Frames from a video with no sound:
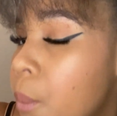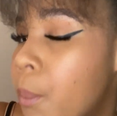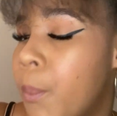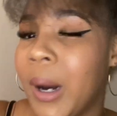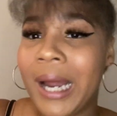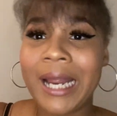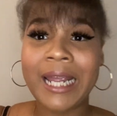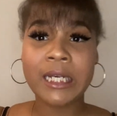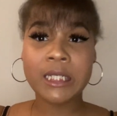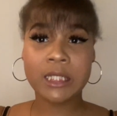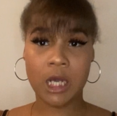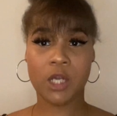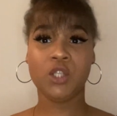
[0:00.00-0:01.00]
but it
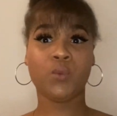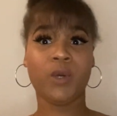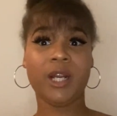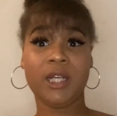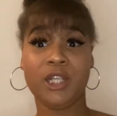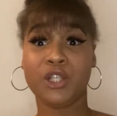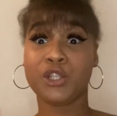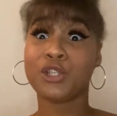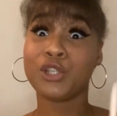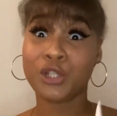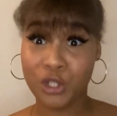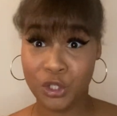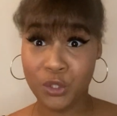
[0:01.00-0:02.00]
does what it needs to
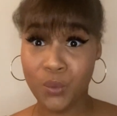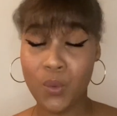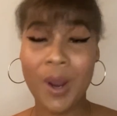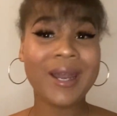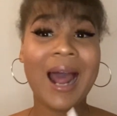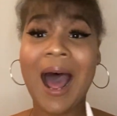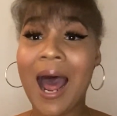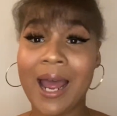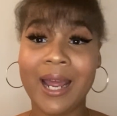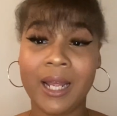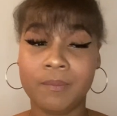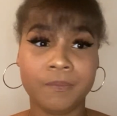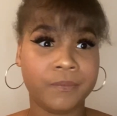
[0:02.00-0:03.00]
do, and
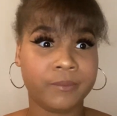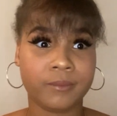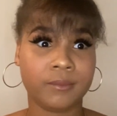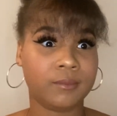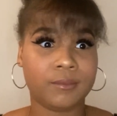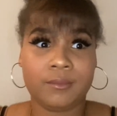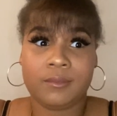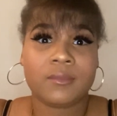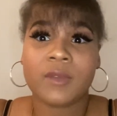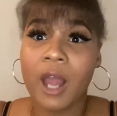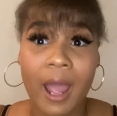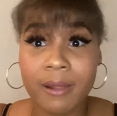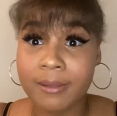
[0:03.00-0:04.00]
I
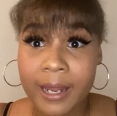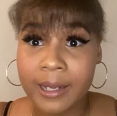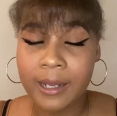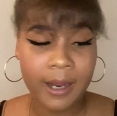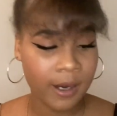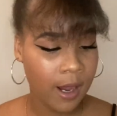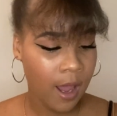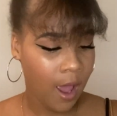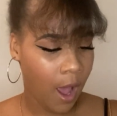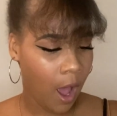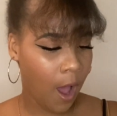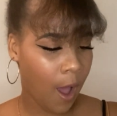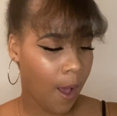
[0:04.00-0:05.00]
like it.
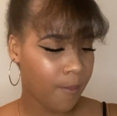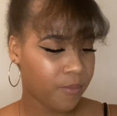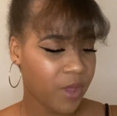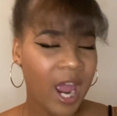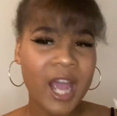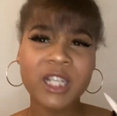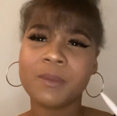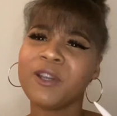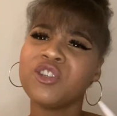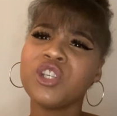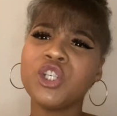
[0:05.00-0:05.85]
Especially